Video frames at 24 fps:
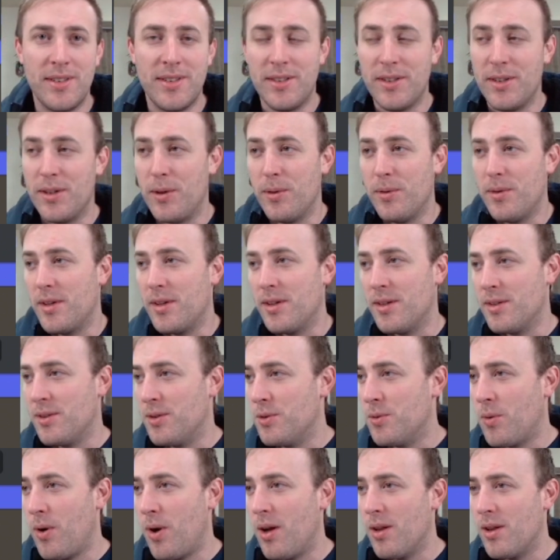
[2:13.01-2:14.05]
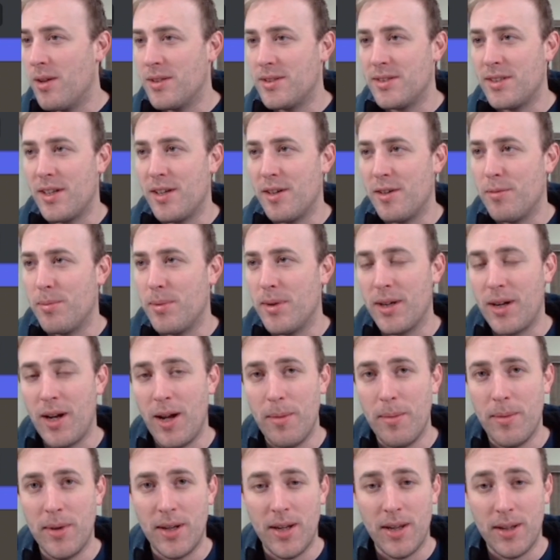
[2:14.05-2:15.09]
the new wallets that have been
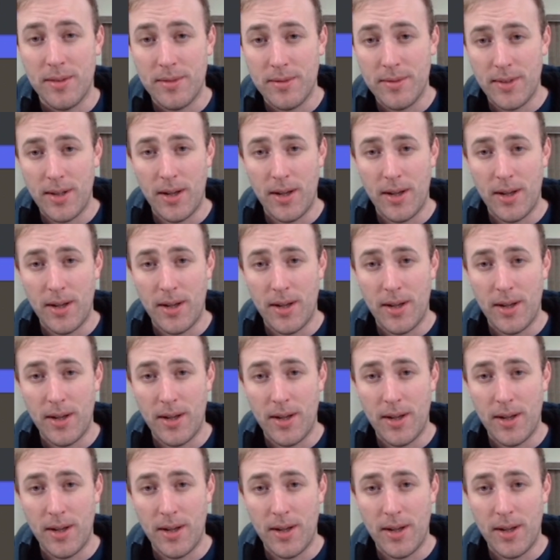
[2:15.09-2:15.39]
coming in.